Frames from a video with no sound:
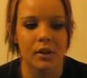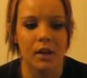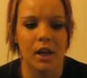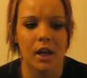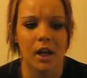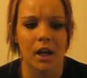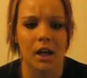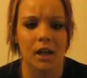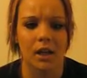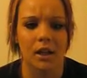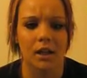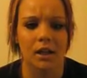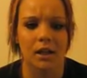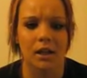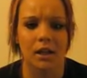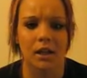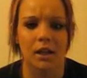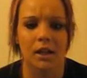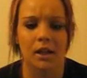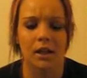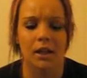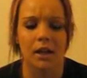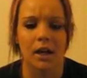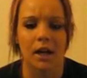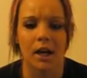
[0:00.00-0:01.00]
And
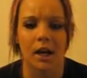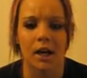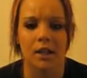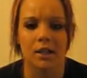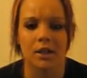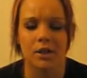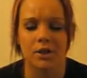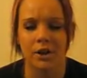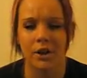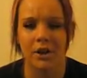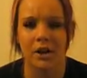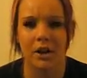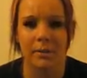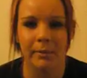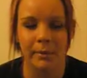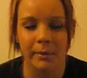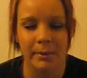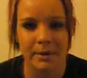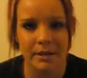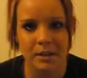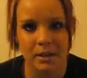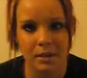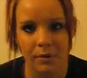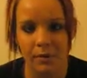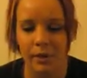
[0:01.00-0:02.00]
I started numbing
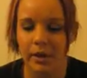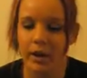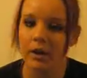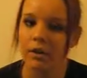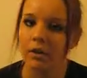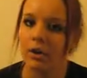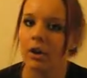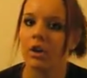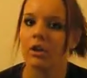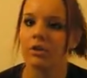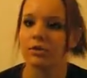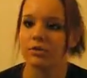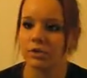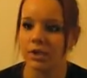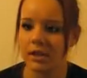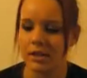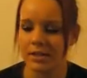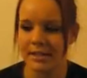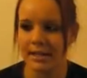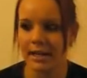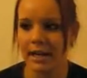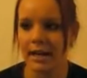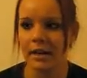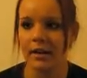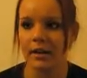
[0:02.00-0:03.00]
myself with alcohol and drugs
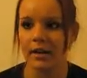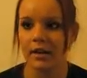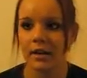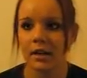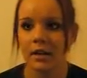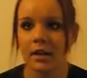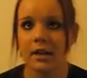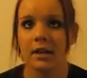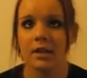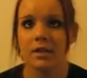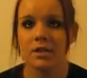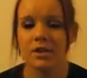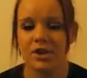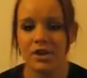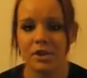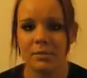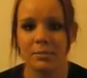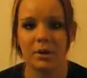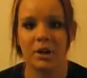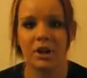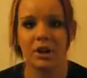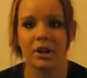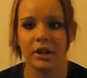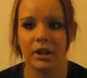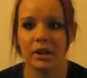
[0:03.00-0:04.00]
again. Started
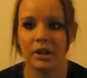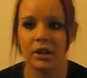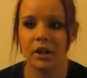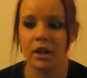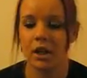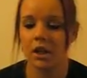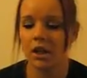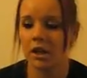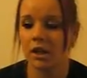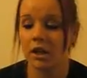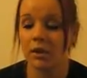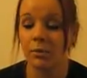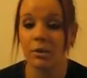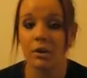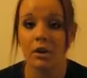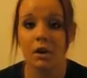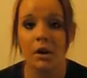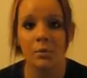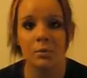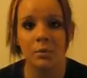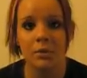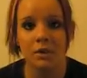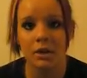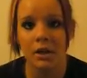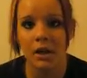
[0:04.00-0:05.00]
partying a lot. And I woke
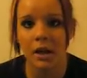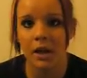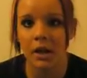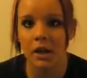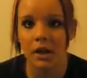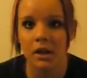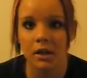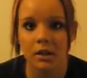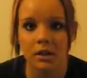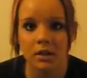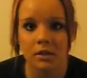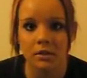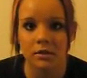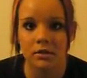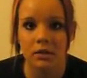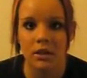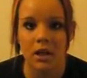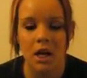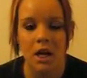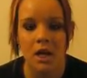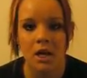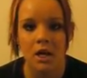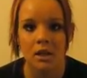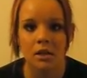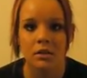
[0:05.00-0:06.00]
up one day,
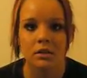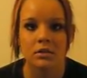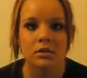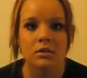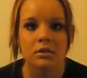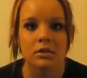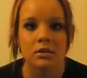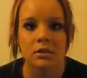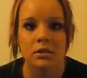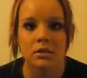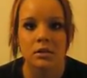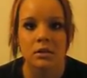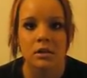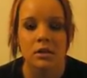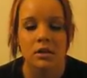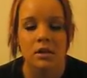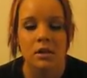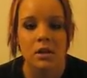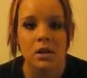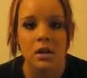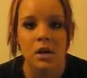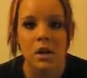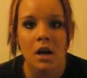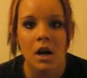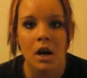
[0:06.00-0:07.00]
and
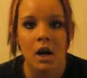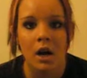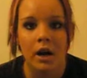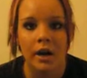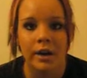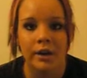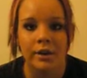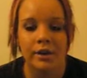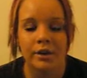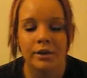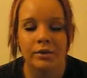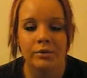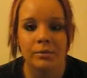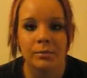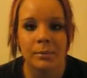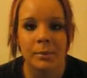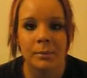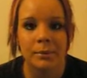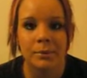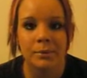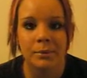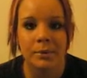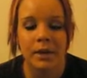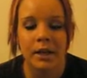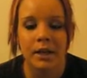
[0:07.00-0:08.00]
I couldn't
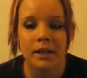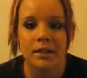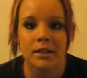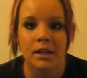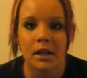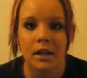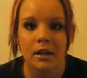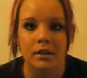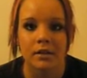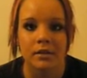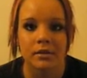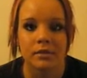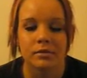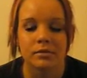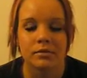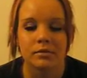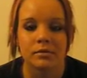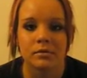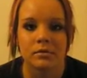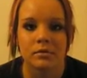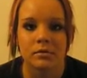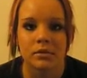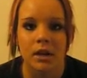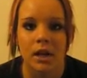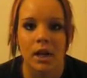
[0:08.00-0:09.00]
remember what I had done
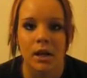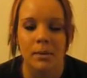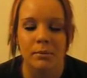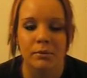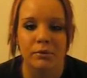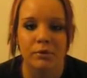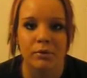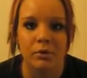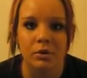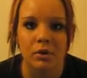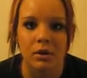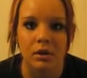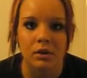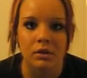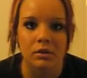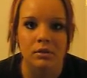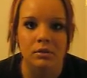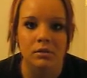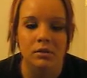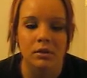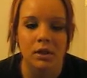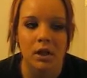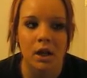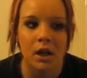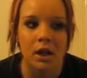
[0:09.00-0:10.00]
the night before.
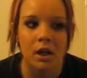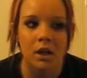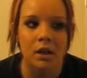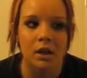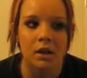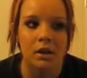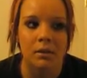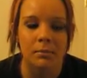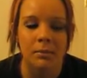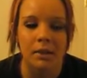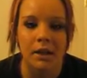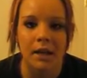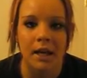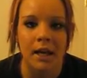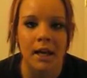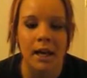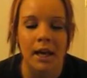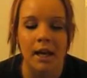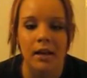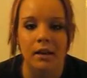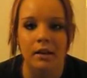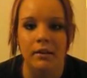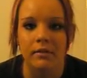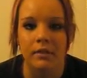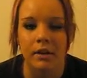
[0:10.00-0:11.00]
And I'm like, I
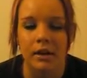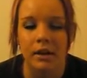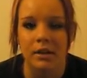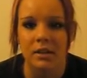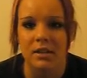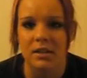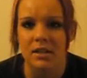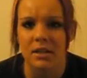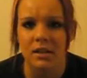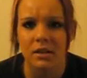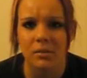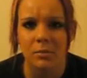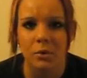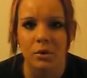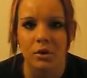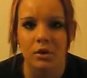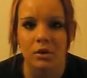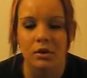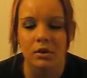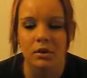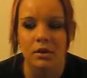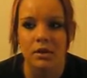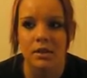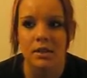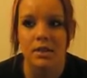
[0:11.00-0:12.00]
can't live like this anymore.
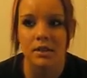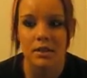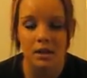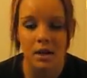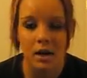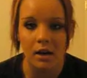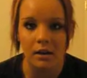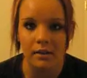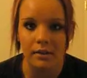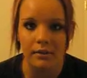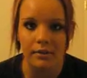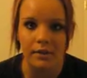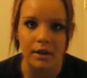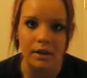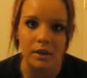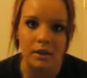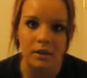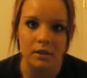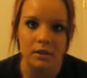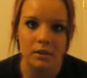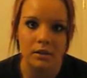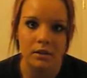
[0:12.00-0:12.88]
This is not living.